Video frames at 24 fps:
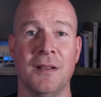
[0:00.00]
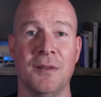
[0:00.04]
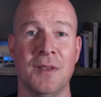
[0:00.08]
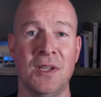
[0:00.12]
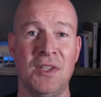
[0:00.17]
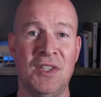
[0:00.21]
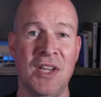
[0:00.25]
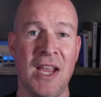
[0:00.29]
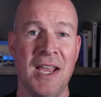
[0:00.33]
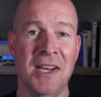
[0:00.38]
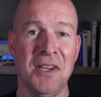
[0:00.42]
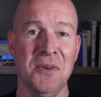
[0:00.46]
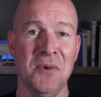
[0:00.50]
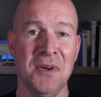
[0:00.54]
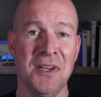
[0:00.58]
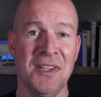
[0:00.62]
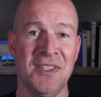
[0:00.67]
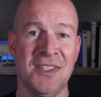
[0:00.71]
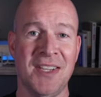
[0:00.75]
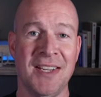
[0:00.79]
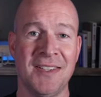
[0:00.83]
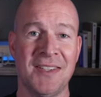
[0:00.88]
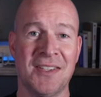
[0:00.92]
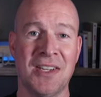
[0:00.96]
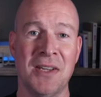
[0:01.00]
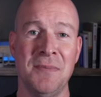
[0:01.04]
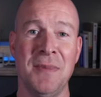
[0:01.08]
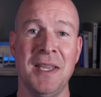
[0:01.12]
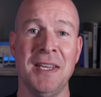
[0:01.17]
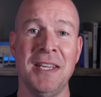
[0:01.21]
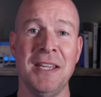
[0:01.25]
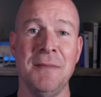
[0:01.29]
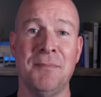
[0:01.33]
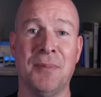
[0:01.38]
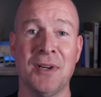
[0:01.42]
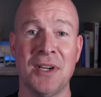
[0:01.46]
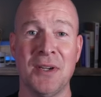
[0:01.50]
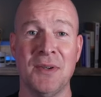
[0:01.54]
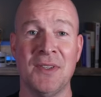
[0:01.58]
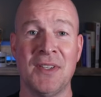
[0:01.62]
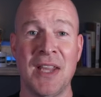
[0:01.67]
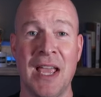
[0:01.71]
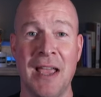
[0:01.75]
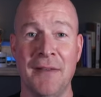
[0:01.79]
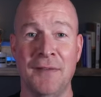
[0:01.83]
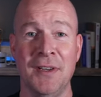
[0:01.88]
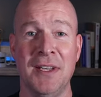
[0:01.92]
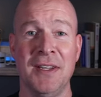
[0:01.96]
The January 6 committee produced
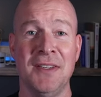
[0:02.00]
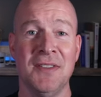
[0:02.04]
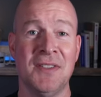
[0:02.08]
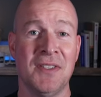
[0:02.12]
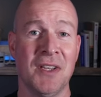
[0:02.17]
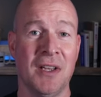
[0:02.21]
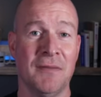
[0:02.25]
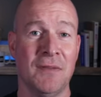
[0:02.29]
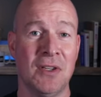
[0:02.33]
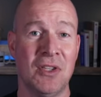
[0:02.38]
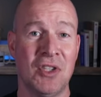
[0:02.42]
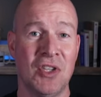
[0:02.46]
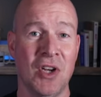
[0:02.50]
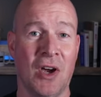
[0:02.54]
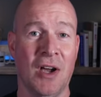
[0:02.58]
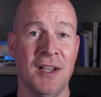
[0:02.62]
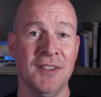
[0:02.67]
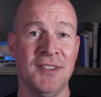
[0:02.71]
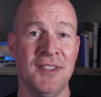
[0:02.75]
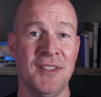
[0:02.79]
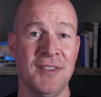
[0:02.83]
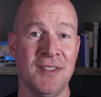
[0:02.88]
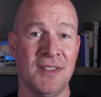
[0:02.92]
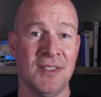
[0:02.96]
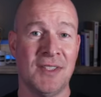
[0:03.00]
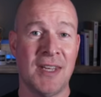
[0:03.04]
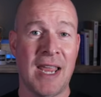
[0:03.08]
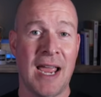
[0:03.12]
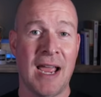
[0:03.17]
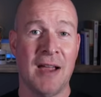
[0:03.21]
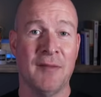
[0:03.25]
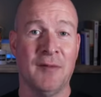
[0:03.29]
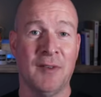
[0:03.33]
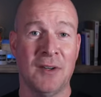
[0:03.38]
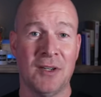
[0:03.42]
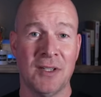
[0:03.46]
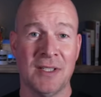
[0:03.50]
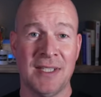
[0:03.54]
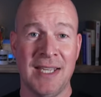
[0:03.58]
evidence of a Johnson staffer